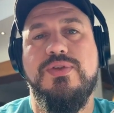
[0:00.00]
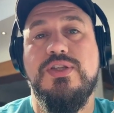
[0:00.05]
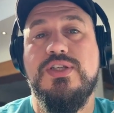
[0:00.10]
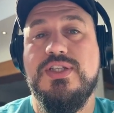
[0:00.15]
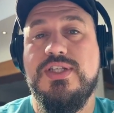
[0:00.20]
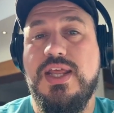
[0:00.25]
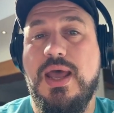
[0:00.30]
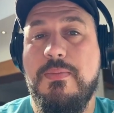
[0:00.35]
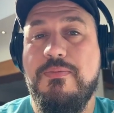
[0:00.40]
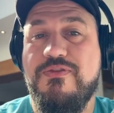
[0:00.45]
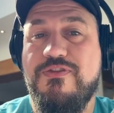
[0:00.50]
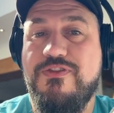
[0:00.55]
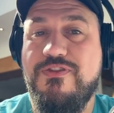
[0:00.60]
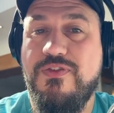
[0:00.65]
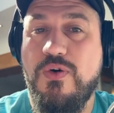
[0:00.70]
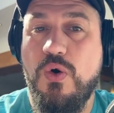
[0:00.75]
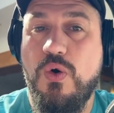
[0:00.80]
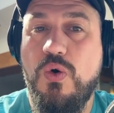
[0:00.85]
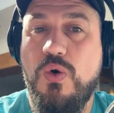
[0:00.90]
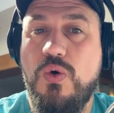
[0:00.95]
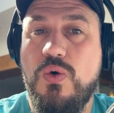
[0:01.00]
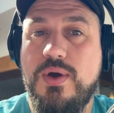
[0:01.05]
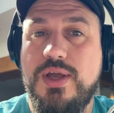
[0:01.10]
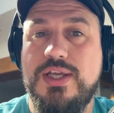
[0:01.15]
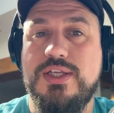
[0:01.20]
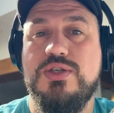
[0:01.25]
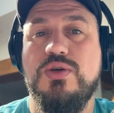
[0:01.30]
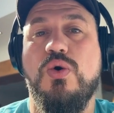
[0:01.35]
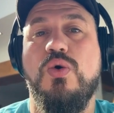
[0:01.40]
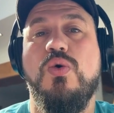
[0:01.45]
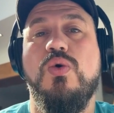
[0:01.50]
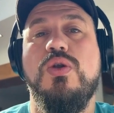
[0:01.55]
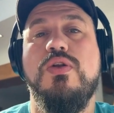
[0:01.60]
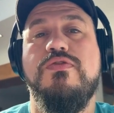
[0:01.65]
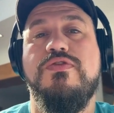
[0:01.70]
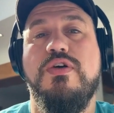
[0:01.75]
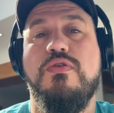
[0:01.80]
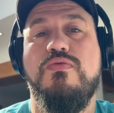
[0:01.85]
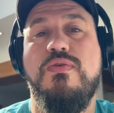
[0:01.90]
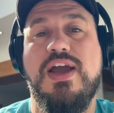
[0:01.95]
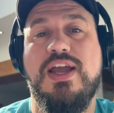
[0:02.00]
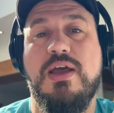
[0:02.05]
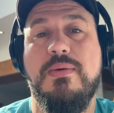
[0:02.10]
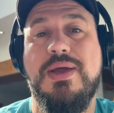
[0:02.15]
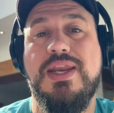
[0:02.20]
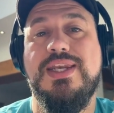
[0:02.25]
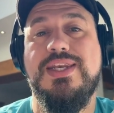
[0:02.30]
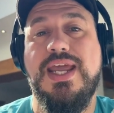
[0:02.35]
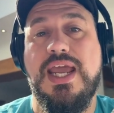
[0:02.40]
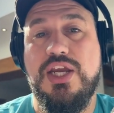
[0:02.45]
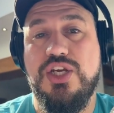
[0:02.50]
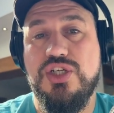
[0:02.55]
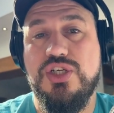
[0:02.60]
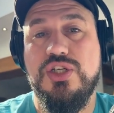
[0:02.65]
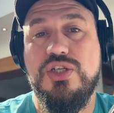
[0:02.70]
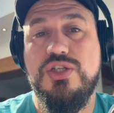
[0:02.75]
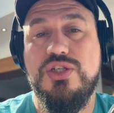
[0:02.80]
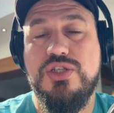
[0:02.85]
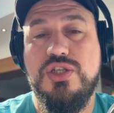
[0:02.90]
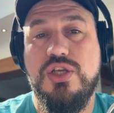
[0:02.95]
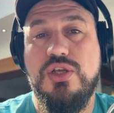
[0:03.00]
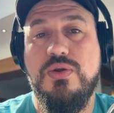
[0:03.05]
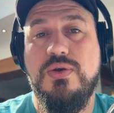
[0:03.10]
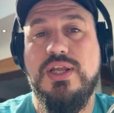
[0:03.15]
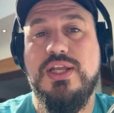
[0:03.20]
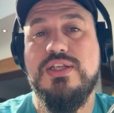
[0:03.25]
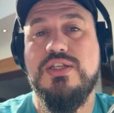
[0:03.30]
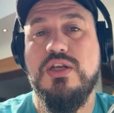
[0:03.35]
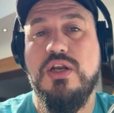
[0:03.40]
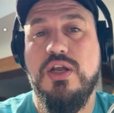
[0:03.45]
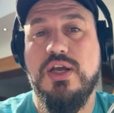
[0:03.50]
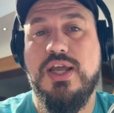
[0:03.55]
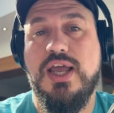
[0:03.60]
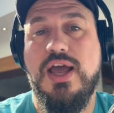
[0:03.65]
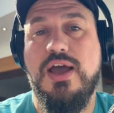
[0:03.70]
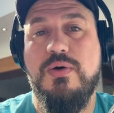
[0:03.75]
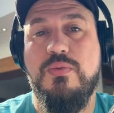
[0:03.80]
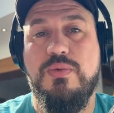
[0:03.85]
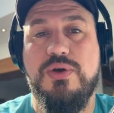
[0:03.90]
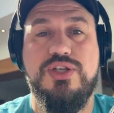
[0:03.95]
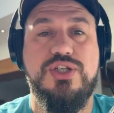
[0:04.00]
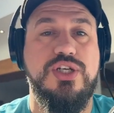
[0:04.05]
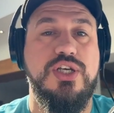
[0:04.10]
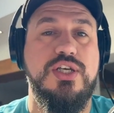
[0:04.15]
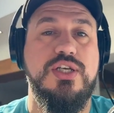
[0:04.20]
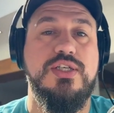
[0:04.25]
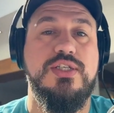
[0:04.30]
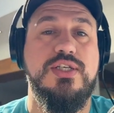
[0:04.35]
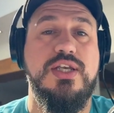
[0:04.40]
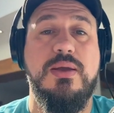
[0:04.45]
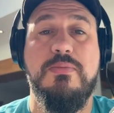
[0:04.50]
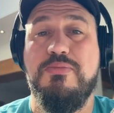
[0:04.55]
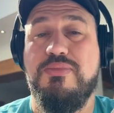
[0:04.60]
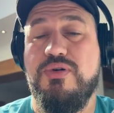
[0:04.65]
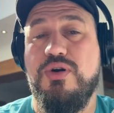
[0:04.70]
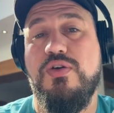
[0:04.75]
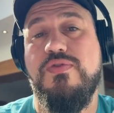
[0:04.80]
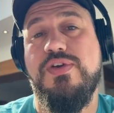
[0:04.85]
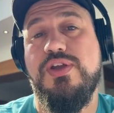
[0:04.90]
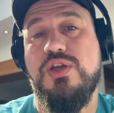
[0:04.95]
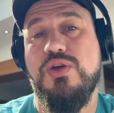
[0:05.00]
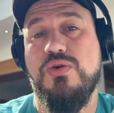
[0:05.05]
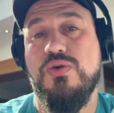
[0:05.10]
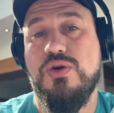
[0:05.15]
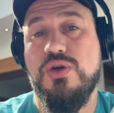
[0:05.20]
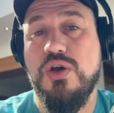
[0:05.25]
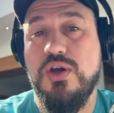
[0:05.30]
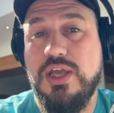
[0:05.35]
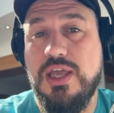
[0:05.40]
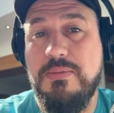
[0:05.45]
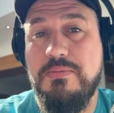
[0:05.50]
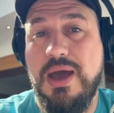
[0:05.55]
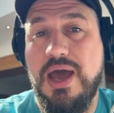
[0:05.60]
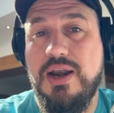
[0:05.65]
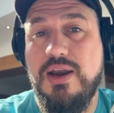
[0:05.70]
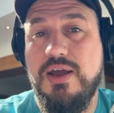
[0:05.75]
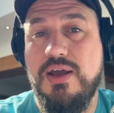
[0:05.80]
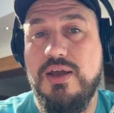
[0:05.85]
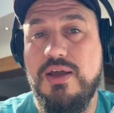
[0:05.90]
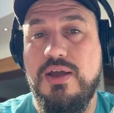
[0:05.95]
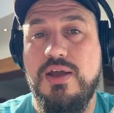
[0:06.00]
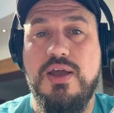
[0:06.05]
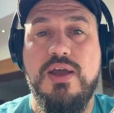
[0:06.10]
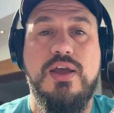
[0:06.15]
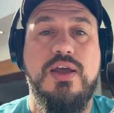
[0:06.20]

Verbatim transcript: Step four is all of the recommendations that you need to look at, which is improving your cookie banner,